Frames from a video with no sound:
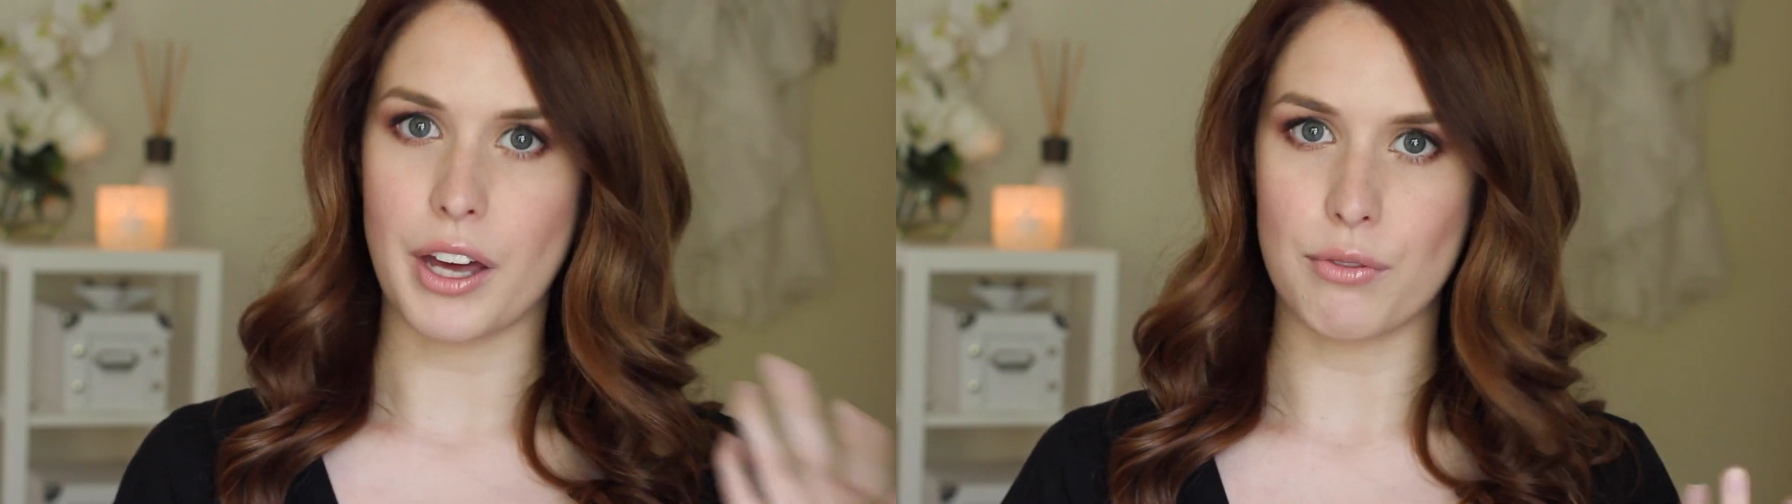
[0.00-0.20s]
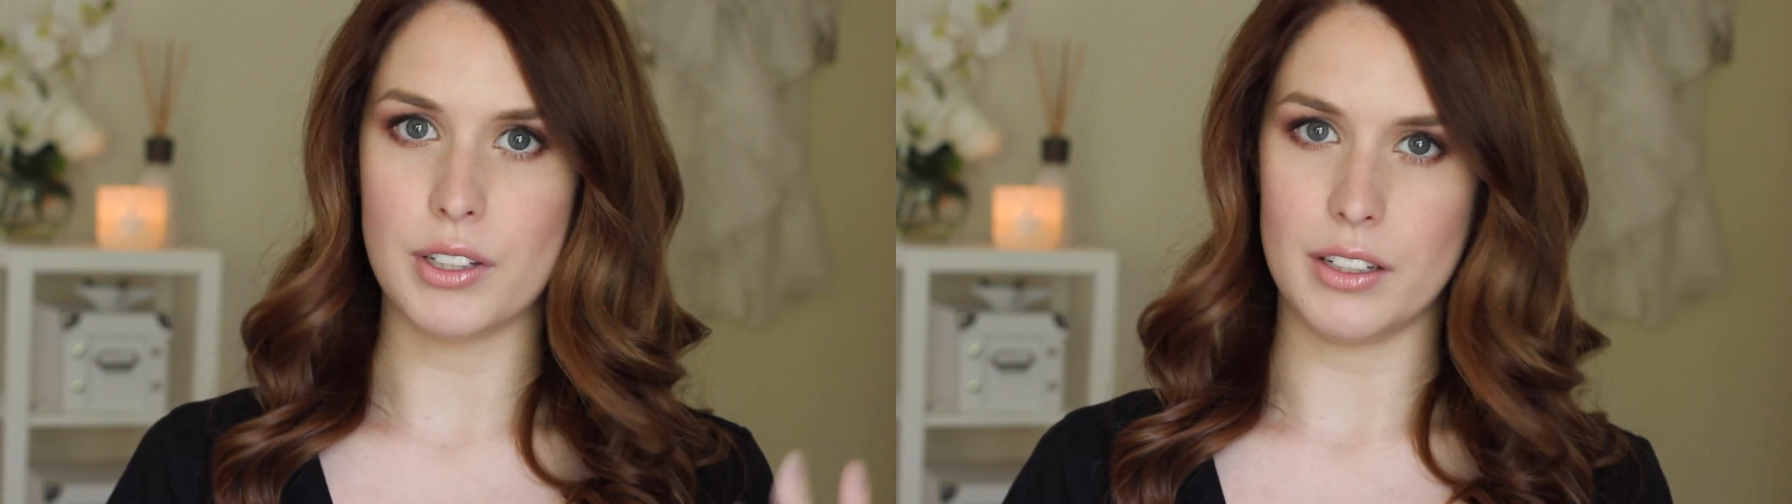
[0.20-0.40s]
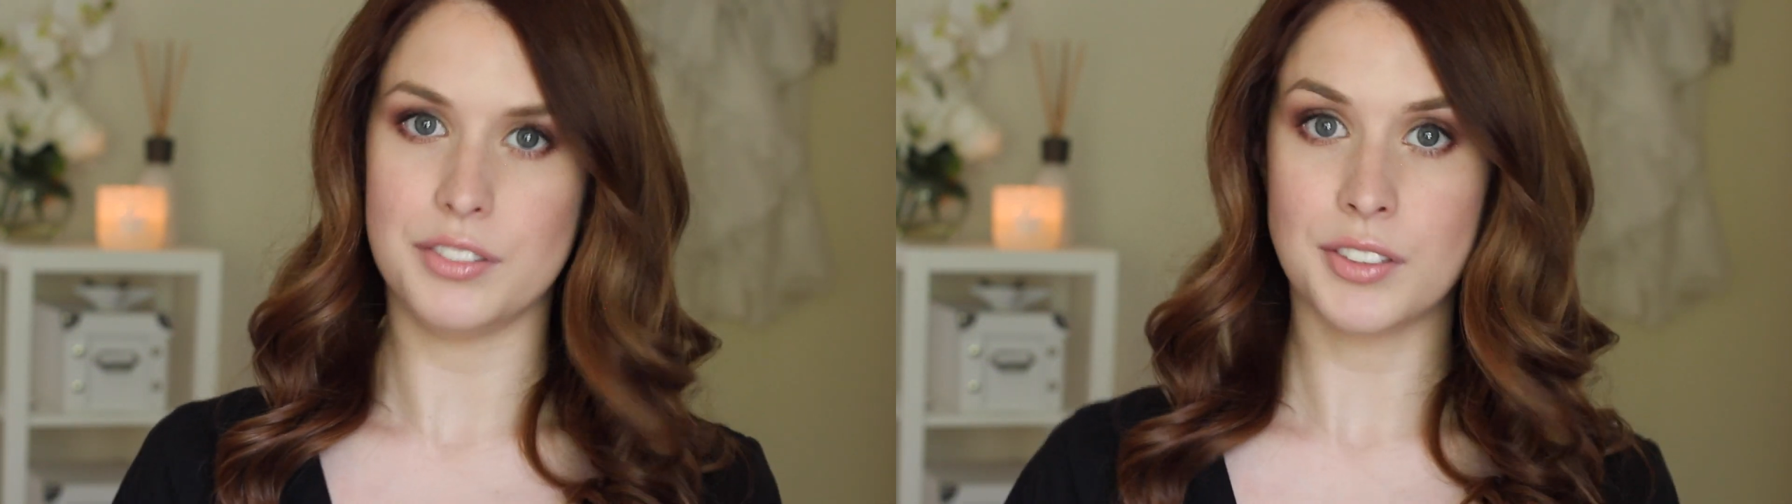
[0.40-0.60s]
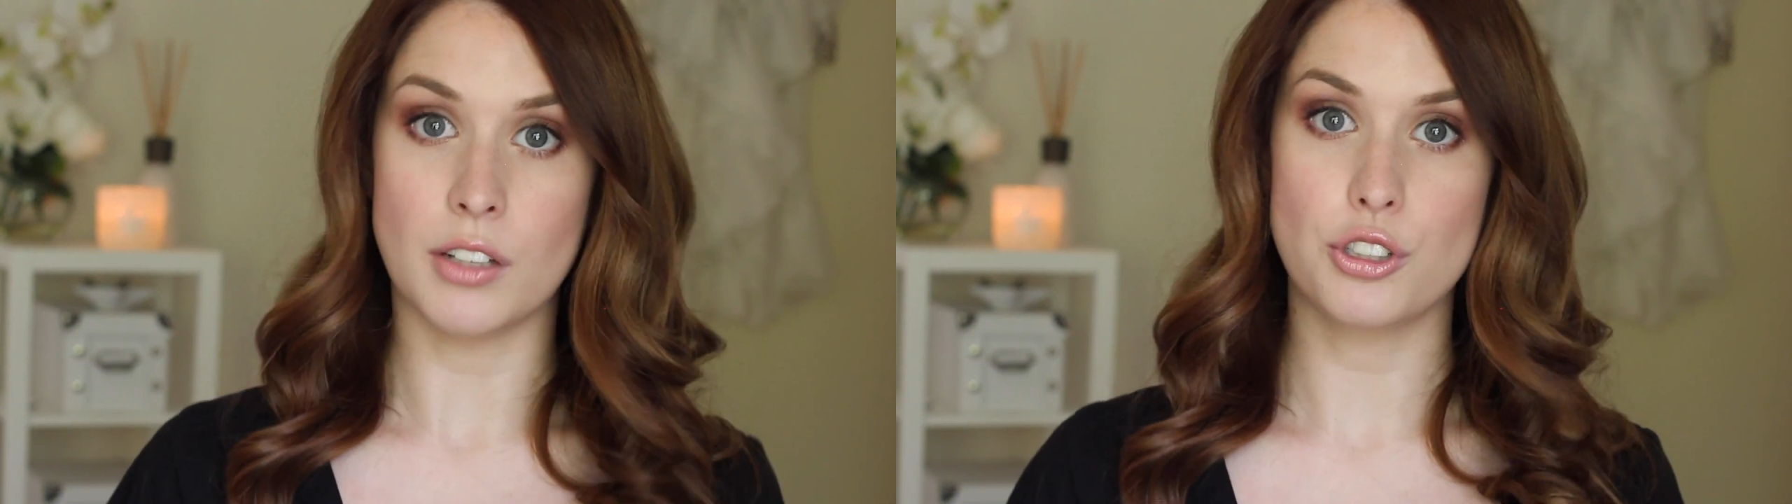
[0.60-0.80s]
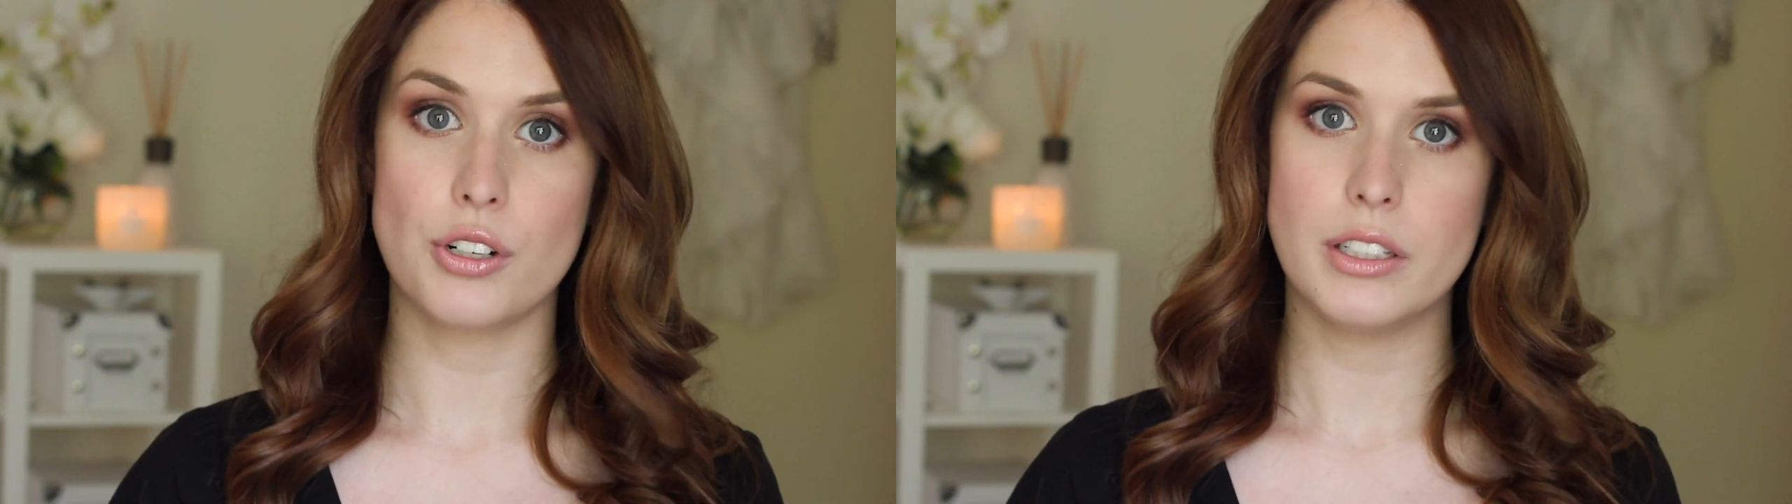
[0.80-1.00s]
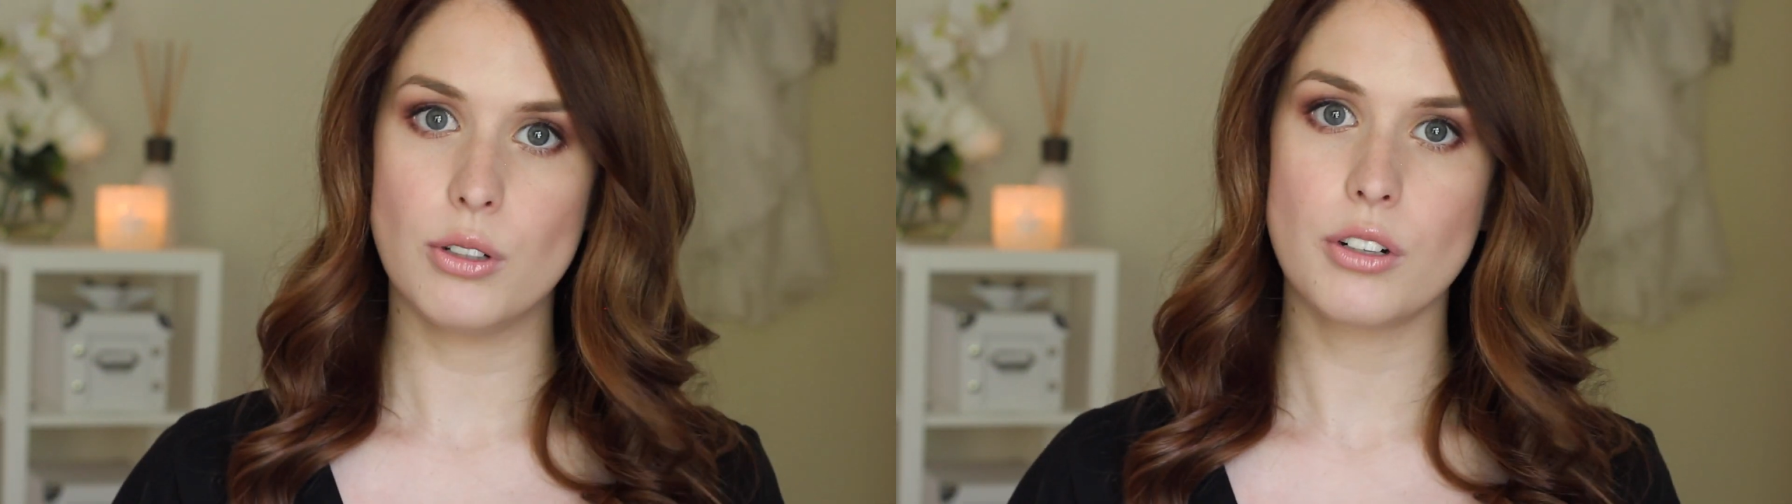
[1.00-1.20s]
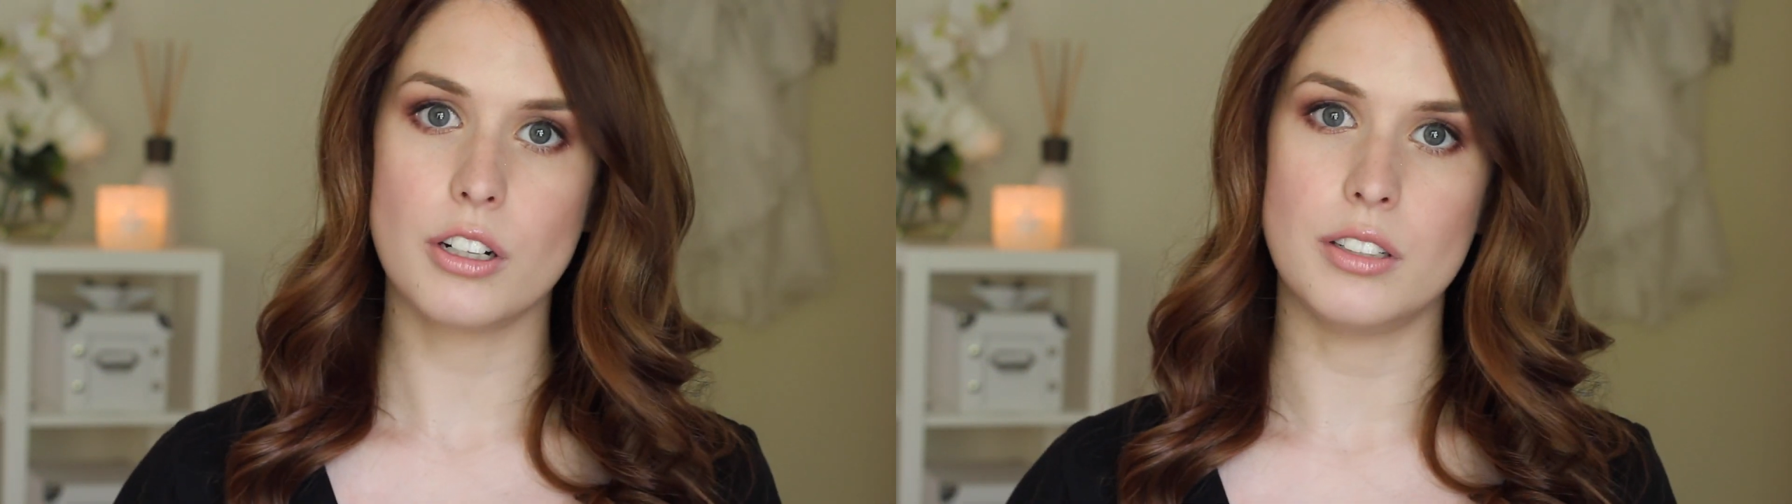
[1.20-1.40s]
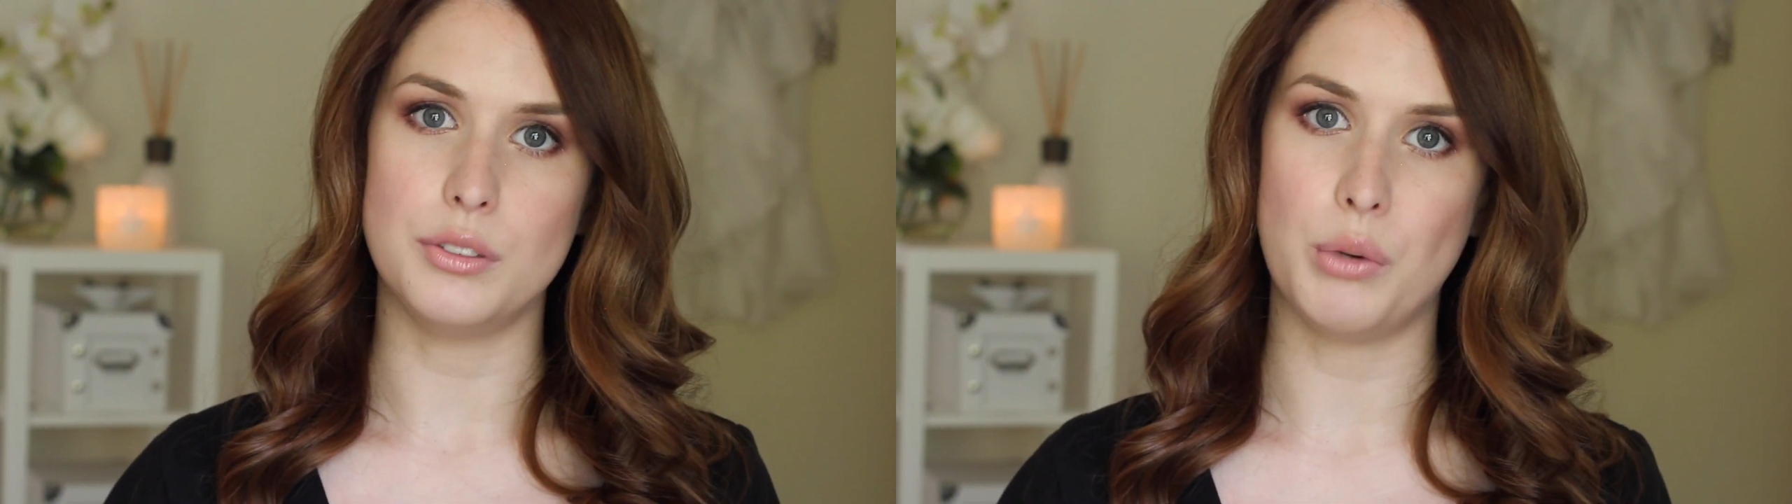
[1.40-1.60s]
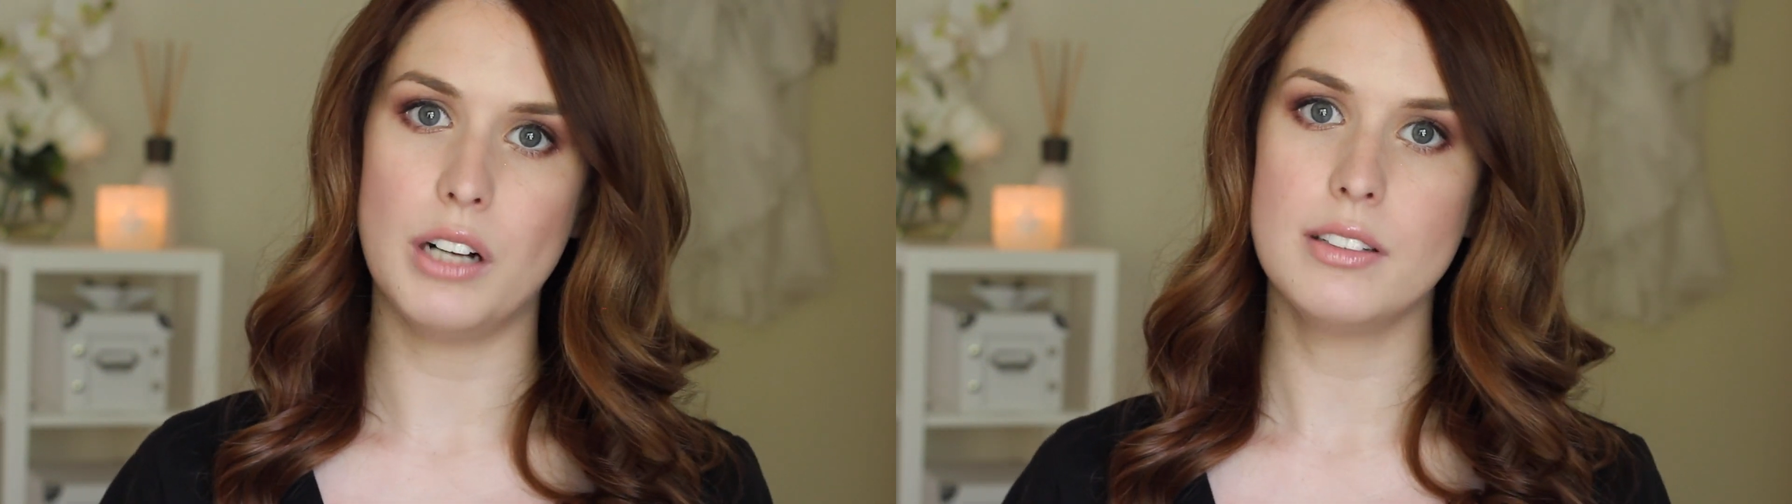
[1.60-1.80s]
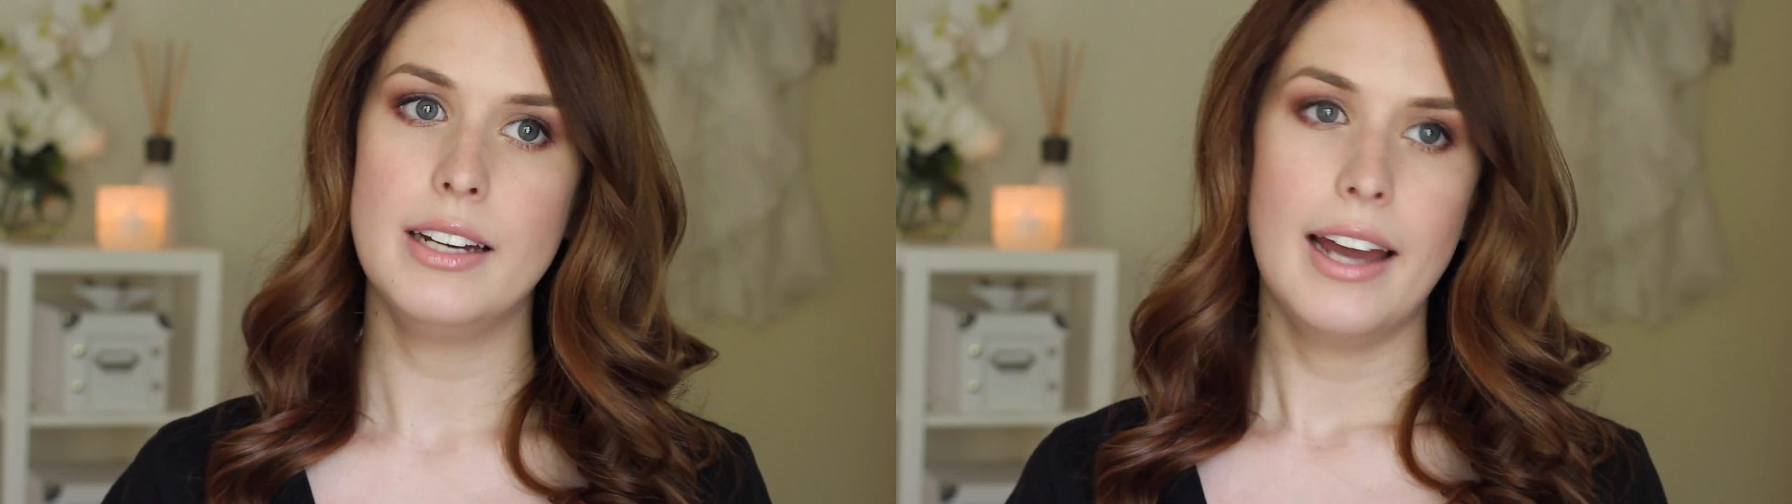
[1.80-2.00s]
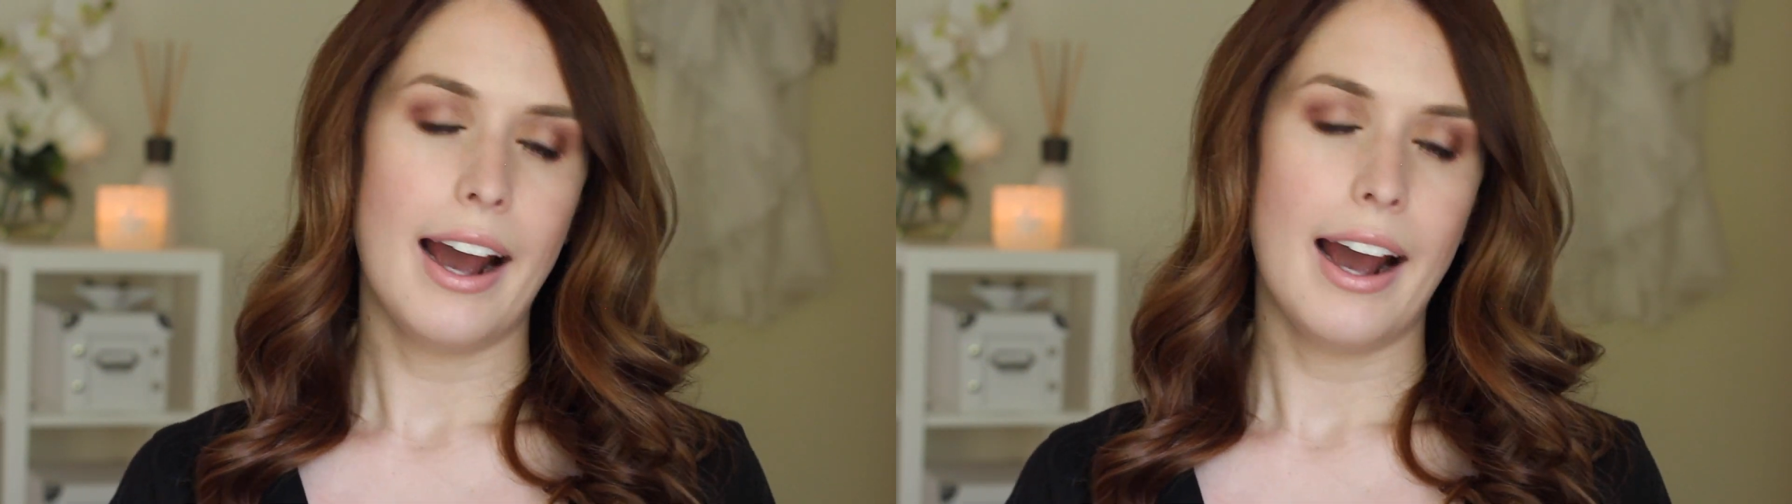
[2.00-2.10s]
that really sultry look as well.